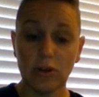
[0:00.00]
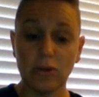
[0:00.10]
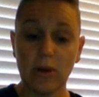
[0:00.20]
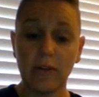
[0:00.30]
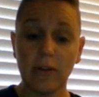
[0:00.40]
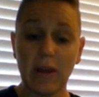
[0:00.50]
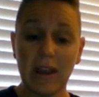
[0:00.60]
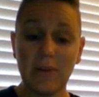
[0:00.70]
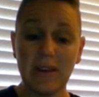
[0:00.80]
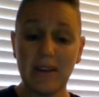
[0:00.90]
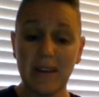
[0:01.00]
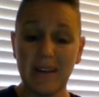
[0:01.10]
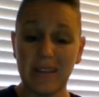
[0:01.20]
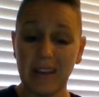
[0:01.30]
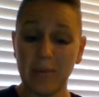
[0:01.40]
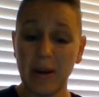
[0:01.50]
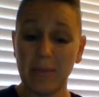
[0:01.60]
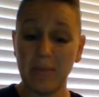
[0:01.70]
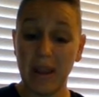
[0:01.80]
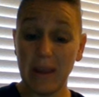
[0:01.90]
would you ever maybe think
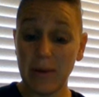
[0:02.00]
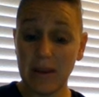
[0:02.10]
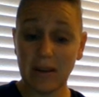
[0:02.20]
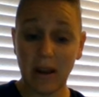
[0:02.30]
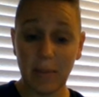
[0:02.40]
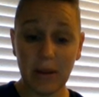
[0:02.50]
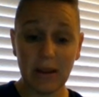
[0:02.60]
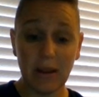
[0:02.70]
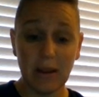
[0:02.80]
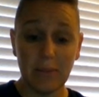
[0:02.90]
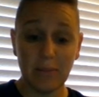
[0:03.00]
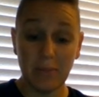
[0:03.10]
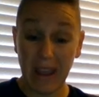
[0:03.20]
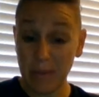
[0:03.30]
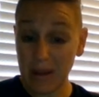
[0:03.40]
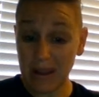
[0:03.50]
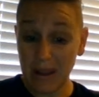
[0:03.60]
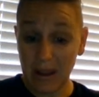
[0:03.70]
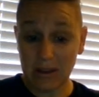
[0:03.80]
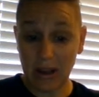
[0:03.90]
about maybe coming
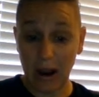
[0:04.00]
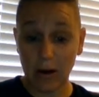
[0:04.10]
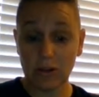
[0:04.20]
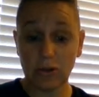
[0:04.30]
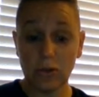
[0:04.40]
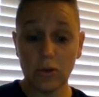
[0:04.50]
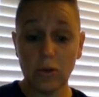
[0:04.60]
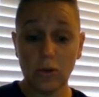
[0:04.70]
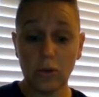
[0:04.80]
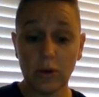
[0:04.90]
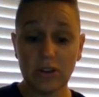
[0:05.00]
maybe to our school,